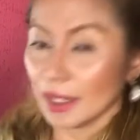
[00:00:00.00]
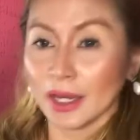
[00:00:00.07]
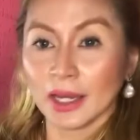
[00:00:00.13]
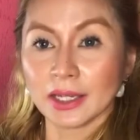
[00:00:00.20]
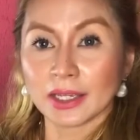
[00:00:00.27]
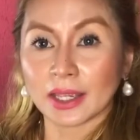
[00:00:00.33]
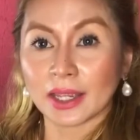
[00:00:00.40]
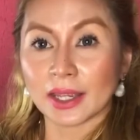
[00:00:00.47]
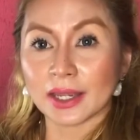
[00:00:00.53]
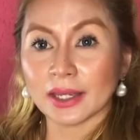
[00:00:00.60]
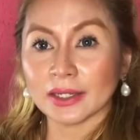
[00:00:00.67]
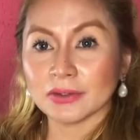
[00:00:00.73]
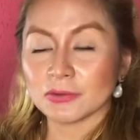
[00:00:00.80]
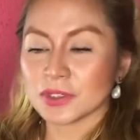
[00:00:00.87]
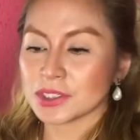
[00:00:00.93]

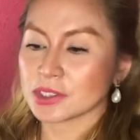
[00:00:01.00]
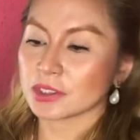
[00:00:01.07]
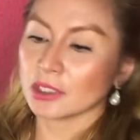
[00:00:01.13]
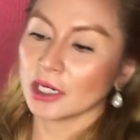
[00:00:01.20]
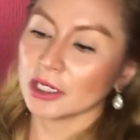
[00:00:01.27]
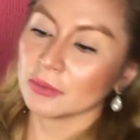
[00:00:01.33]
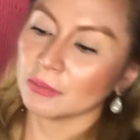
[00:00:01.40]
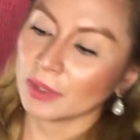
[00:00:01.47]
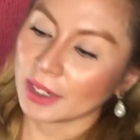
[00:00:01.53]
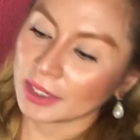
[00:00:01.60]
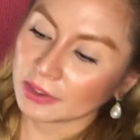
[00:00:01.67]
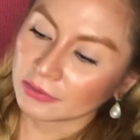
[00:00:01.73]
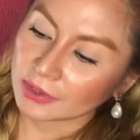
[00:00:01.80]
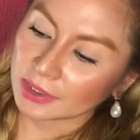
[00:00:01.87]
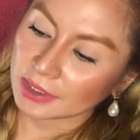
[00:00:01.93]
Again, we start by
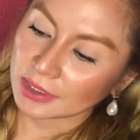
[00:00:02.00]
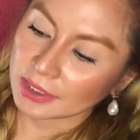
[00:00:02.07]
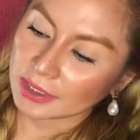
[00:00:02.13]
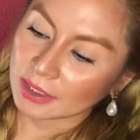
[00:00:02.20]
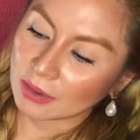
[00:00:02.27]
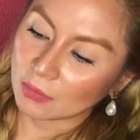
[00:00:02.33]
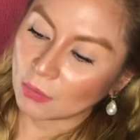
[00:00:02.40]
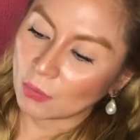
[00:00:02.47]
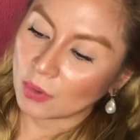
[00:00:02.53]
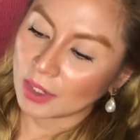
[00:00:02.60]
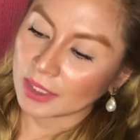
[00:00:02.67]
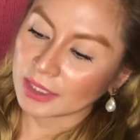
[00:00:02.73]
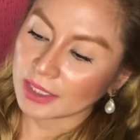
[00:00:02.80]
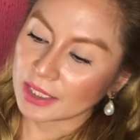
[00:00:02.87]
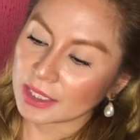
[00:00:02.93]
creating a
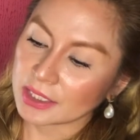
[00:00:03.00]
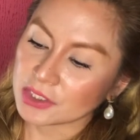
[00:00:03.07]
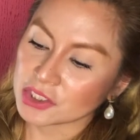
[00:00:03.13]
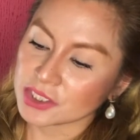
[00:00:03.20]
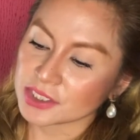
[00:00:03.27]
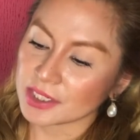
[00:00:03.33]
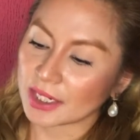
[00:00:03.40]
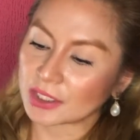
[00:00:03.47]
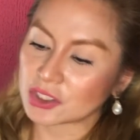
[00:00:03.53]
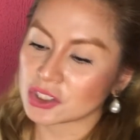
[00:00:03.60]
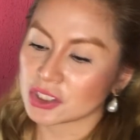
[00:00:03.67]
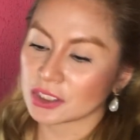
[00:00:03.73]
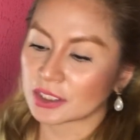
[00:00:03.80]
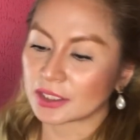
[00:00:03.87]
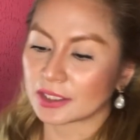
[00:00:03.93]
1-inch
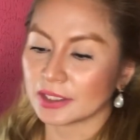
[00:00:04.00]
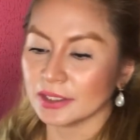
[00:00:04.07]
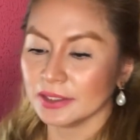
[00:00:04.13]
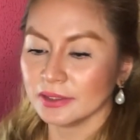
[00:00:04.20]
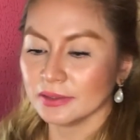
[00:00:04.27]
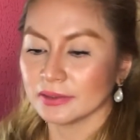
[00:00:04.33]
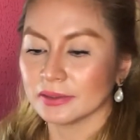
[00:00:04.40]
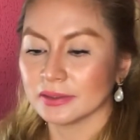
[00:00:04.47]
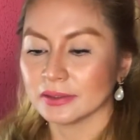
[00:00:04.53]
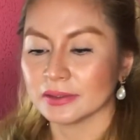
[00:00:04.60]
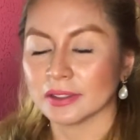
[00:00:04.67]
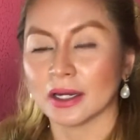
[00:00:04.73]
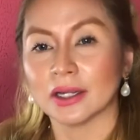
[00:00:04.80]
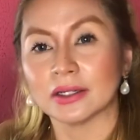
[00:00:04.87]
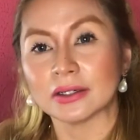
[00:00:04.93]
section
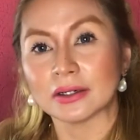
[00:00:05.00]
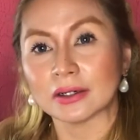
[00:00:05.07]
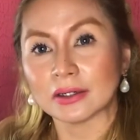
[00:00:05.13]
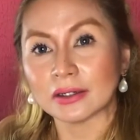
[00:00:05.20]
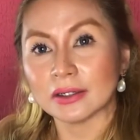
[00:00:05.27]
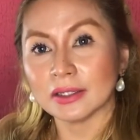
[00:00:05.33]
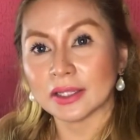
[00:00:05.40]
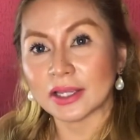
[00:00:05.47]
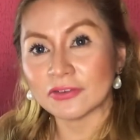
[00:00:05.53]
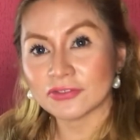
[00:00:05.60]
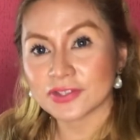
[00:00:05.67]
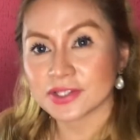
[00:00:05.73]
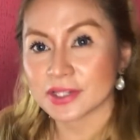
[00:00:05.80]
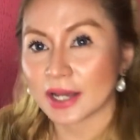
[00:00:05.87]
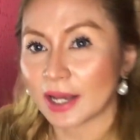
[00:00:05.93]
under our left
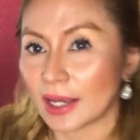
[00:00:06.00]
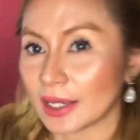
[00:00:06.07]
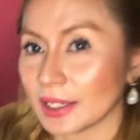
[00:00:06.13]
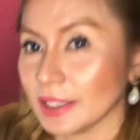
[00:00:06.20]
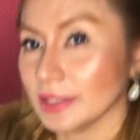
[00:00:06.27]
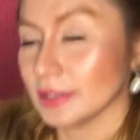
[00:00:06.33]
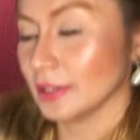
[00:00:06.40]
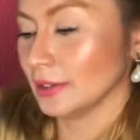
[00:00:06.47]
side.